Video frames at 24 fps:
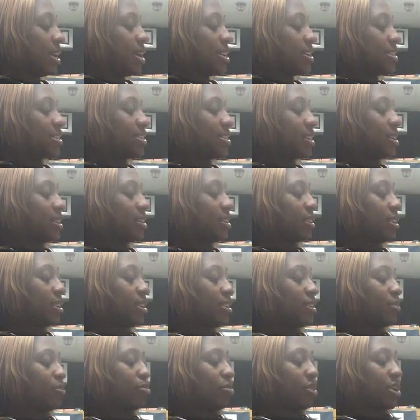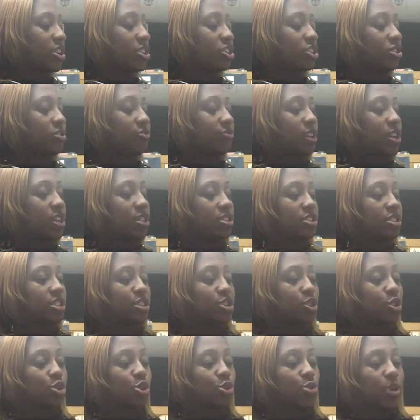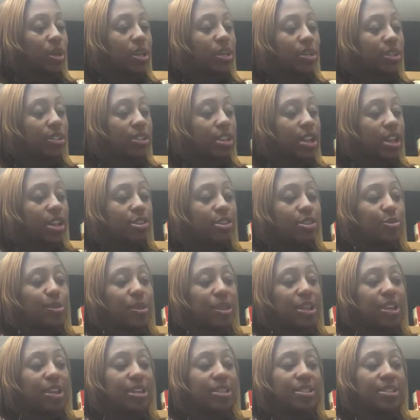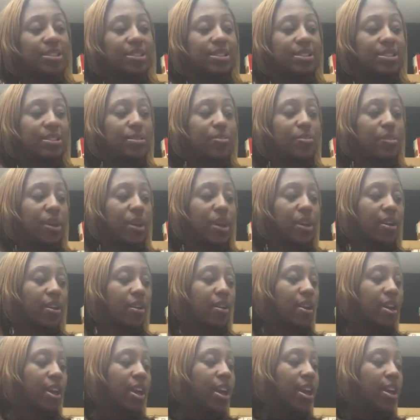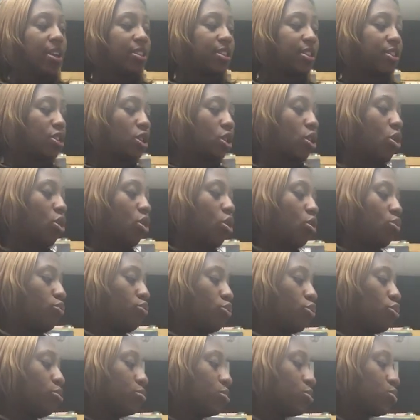Suddenly, the branches, feathers, and squiggly tails began to disappear. Then the whole room